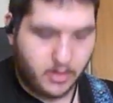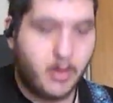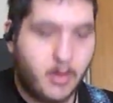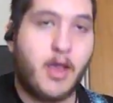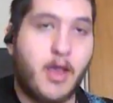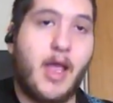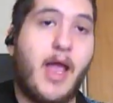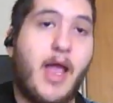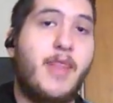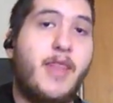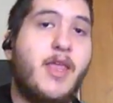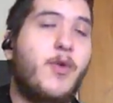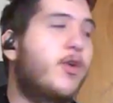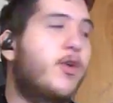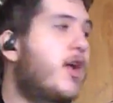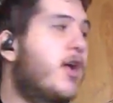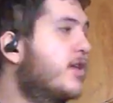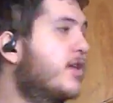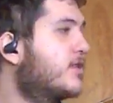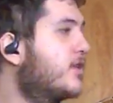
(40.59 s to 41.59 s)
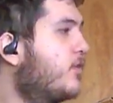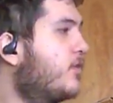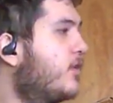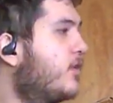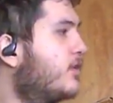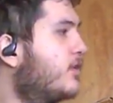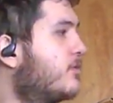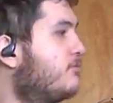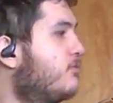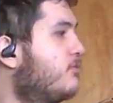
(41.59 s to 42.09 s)
and then we're actually going to
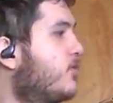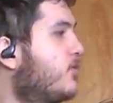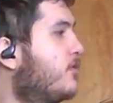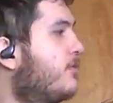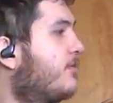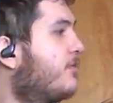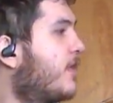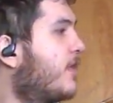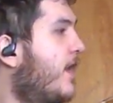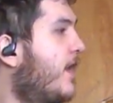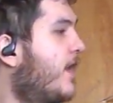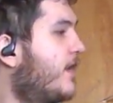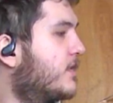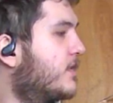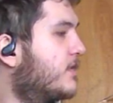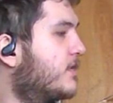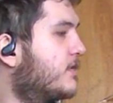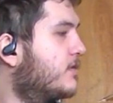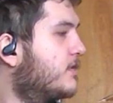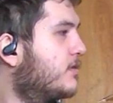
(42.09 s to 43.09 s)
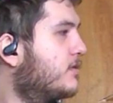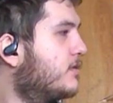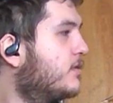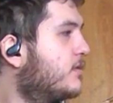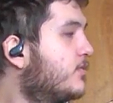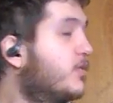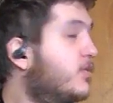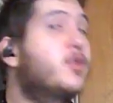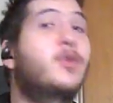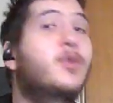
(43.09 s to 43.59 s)
move that, we're
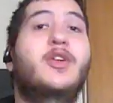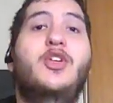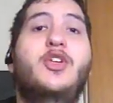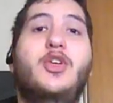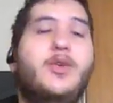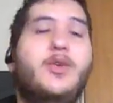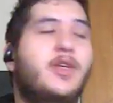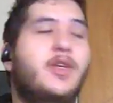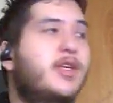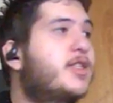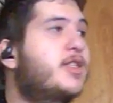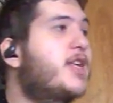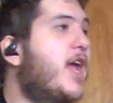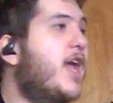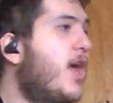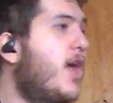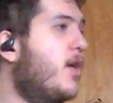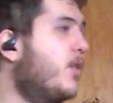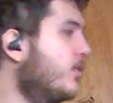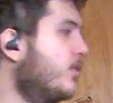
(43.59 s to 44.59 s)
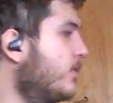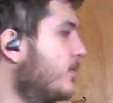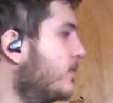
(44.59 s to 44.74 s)
going to tune it down